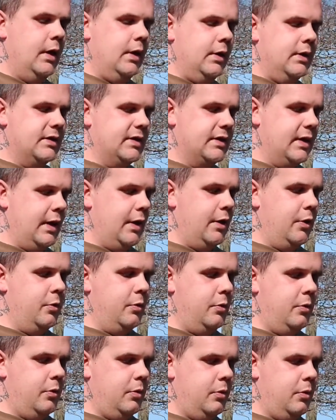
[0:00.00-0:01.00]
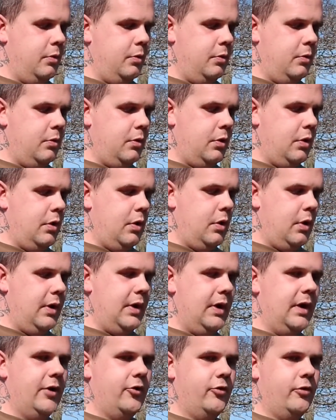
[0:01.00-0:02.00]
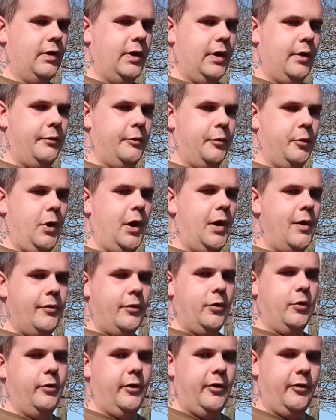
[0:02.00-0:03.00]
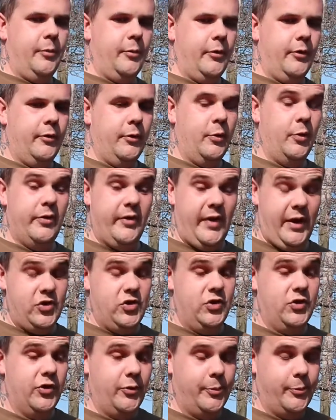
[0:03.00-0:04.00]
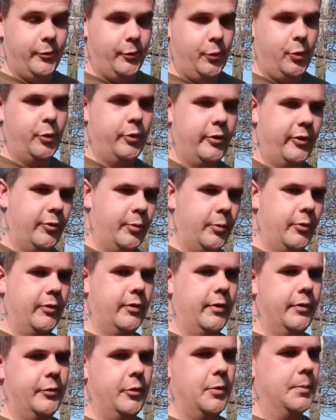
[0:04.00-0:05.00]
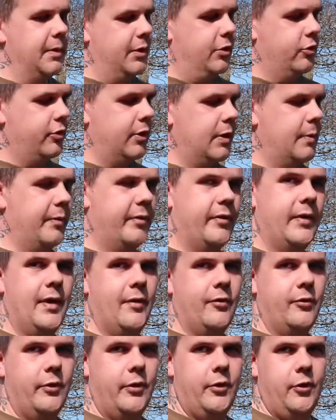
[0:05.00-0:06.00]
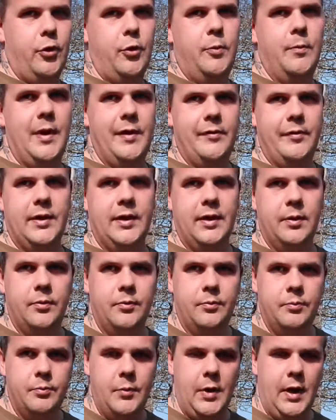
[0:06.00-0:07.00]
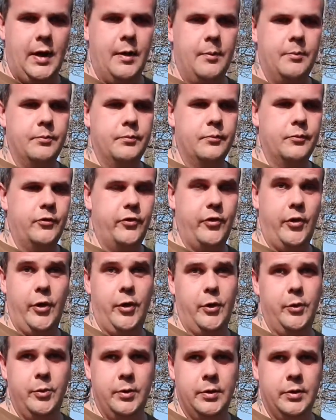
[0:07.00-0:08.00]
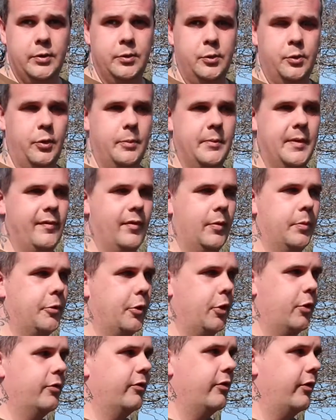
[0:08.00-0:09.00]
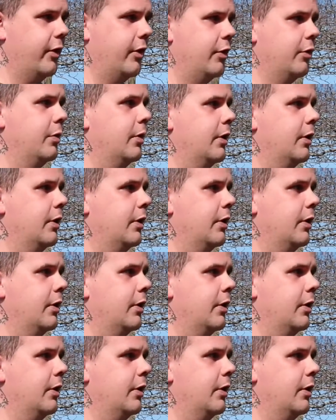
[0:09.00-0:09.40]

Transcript: So I thought after Christmas, or it's actually just before Christmas, I thought I'm going to treat myself to the new Mavic 2, or the Mavic Pro 2.